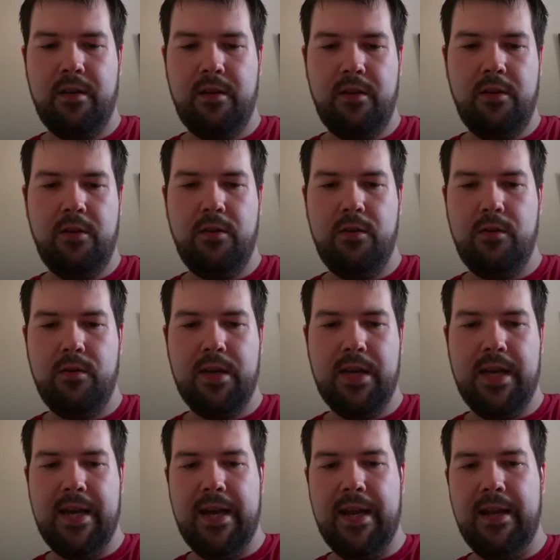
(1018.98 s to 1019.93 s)
You
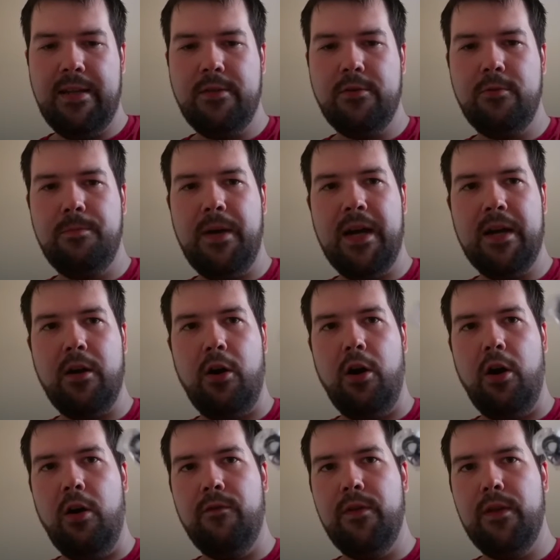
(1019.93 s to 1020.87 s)
get a little bag
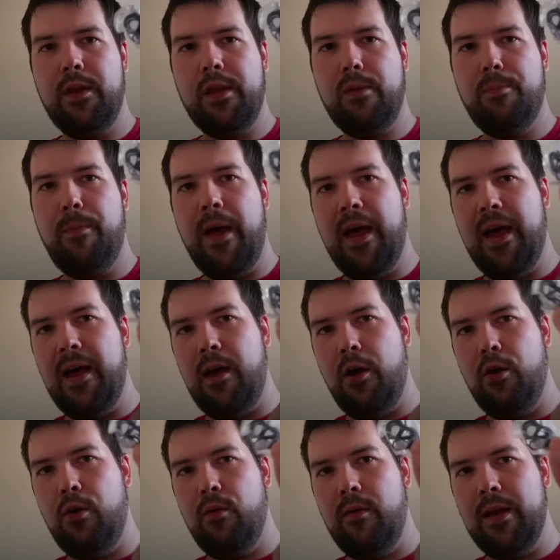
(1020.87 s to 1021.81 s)
of spare
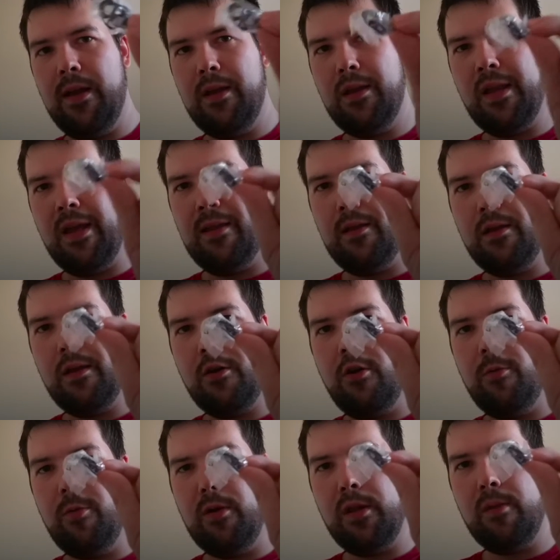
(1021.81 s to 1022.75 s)
O-rings, and there's a
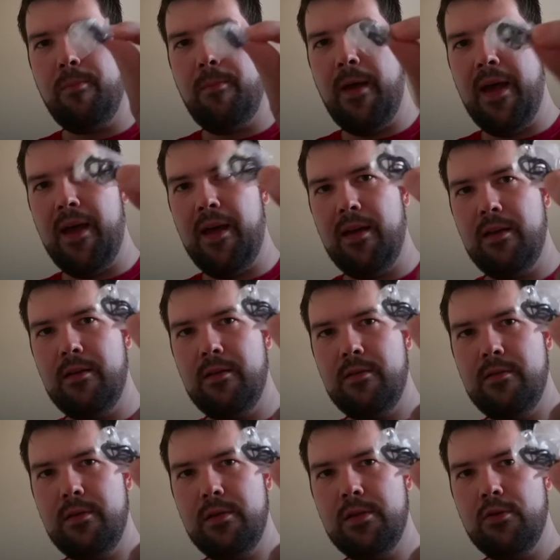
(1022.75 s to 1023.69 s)
couple of spare
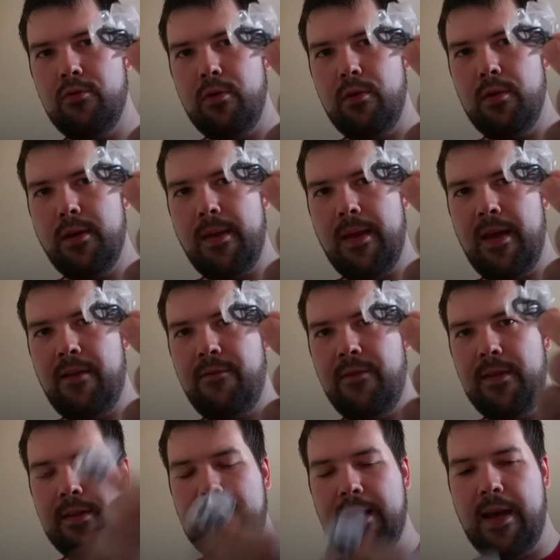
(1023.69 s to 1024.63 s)
screws there
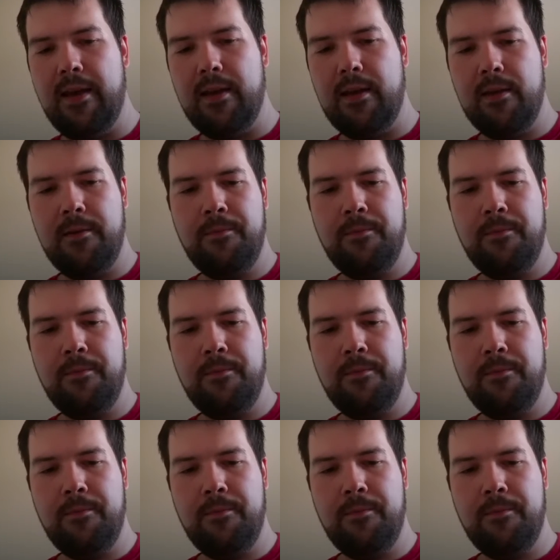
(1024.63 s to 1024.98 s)
for the deck.